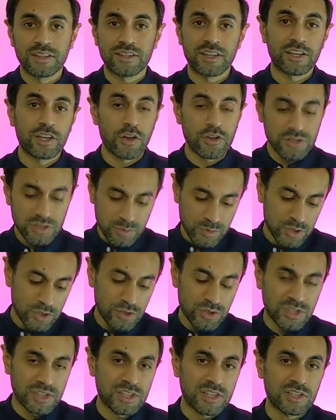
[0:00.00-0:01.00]
they're going to be
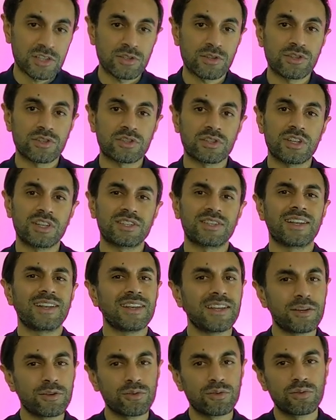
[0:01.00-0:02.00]
using this because it's a
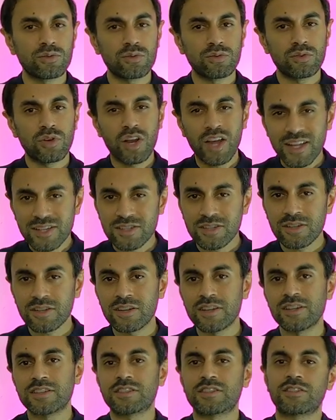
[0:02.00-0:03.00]
little
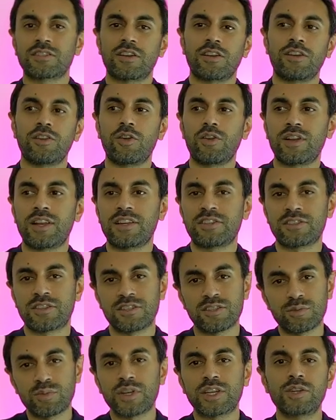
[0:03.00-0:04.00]
lighter, it's a lot less
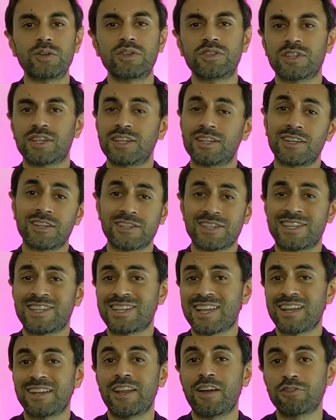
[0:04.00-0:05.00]
conspicuous, and it doesn't
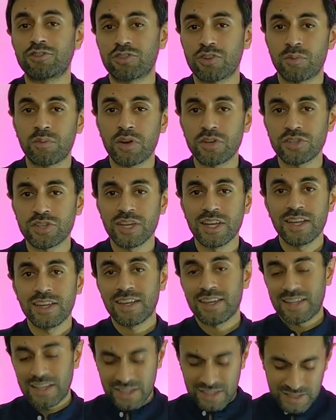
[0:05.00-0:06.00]
stand out so much.
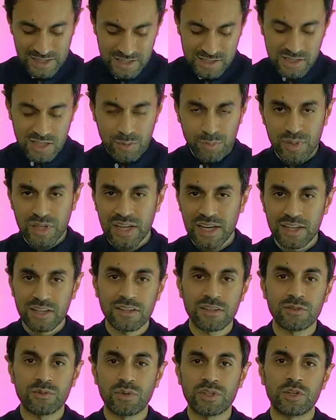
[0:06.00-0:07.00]
It can easily be
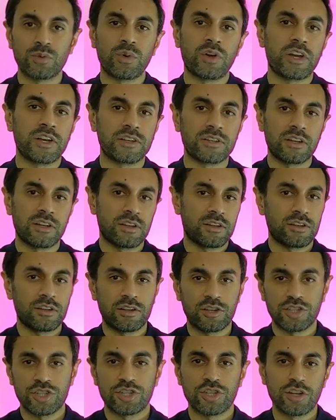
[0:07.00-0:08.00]
hidden when you're wearing
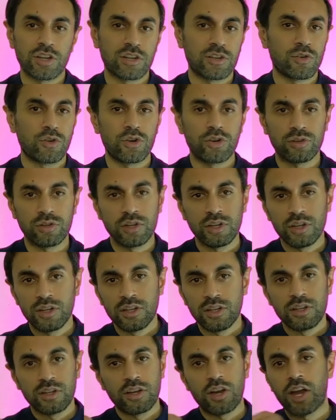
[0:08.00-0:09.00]
a shirt or
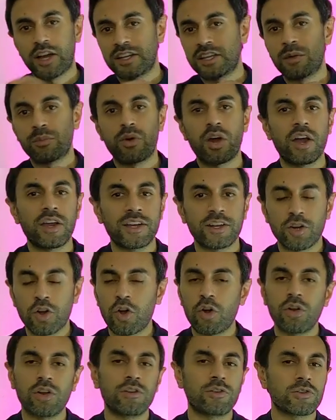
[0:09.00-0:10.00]
hiding it behind a
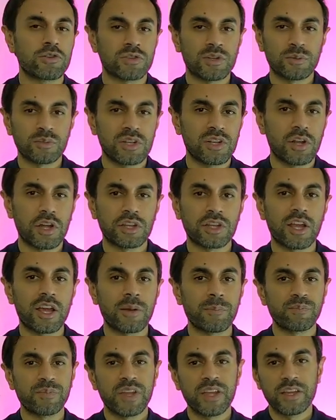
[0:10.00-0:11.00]
collar or something like
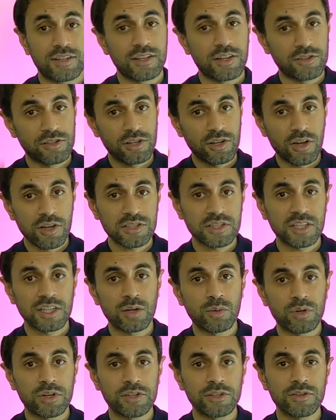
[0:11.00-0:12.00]
that. Now, the last thing
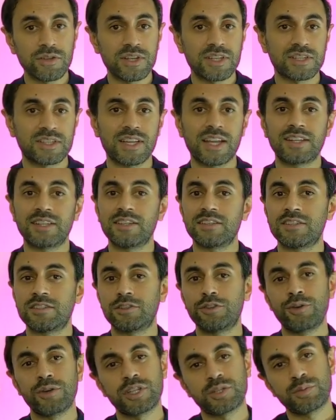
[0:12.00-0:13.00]
I want to do is set this
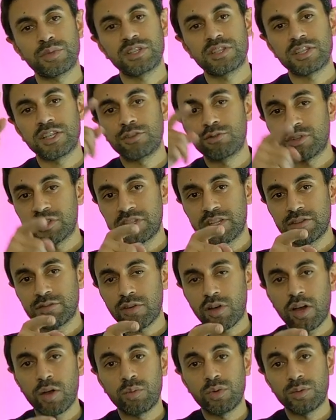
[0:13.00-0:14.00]
USB-C
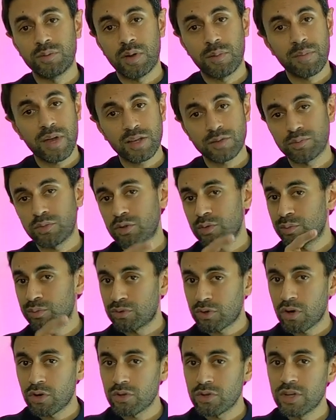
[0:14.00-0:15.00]
receiver up with my MacBook
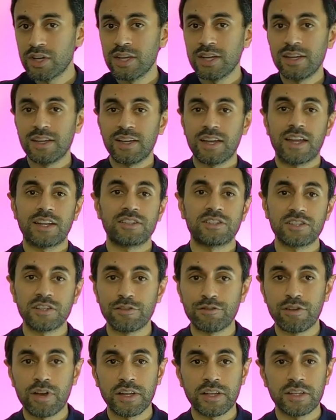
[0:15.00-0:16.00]
Pro and see
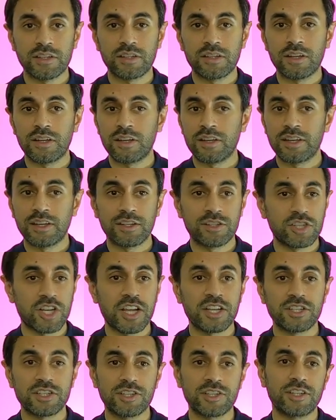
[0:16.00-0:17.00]
if I can
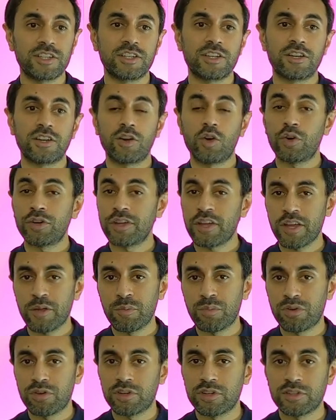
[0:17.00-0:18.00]
change the audio
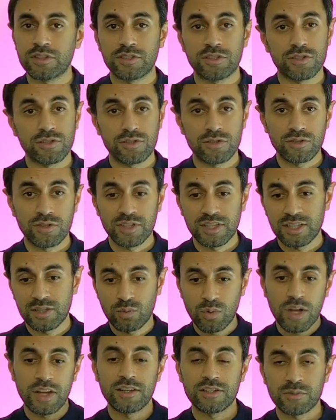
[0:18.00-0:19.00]
input to the
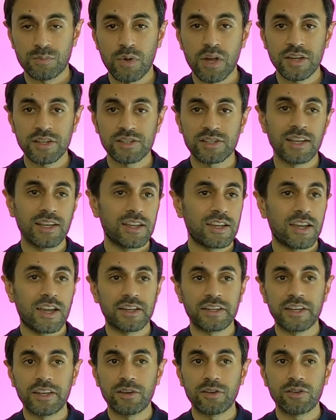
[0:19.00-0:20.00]
wireless mics
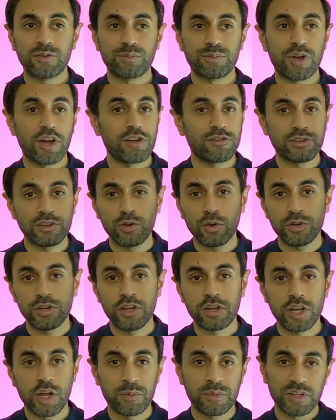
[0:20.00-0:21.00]
and get perfect
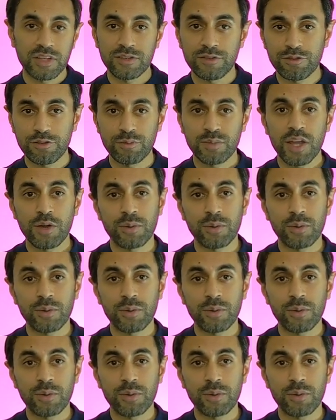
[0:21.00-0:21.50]
audio coming in from